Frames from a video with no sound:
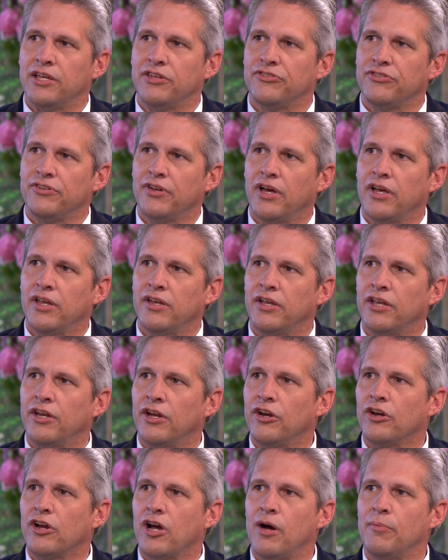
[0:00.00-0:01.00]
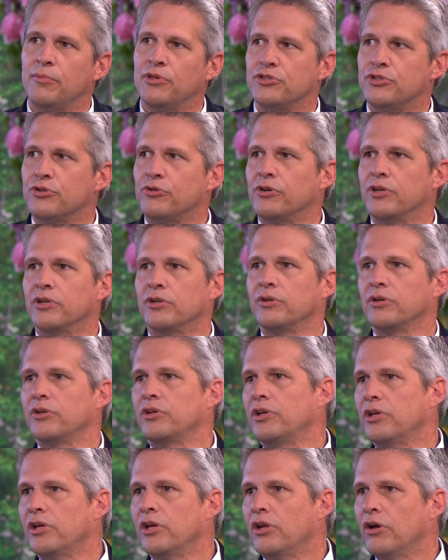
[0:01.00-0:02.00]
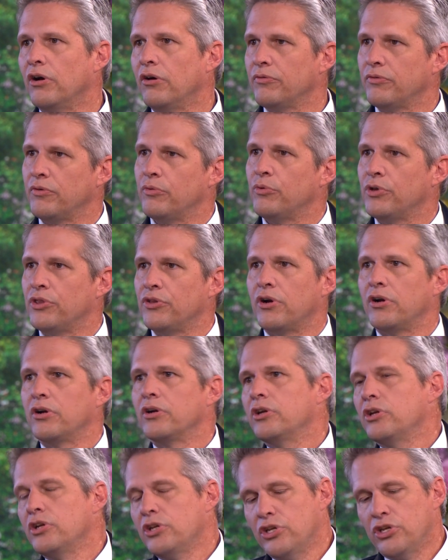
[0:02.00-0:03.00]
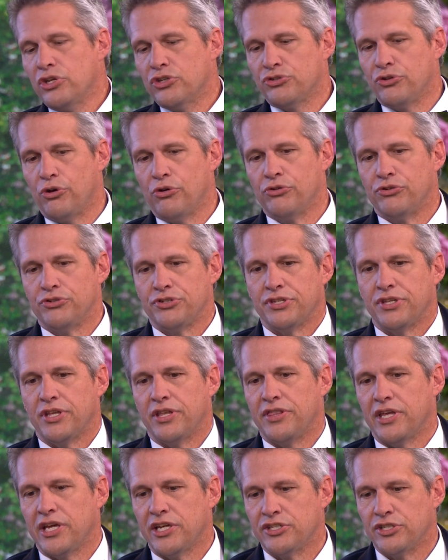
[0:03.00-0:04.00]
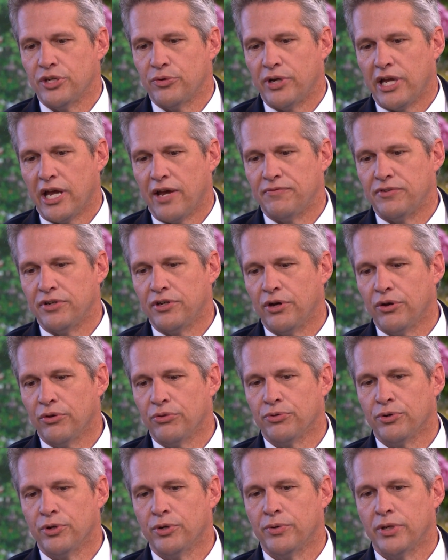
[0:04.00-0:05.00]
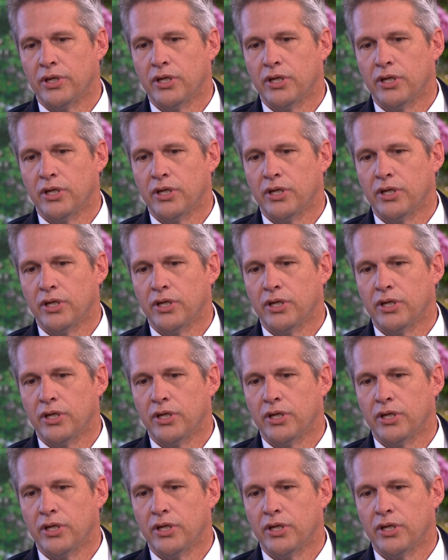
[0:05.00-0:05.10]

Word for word: It's not an uncommon story, you know, with our soldiers and the things that we have to go through.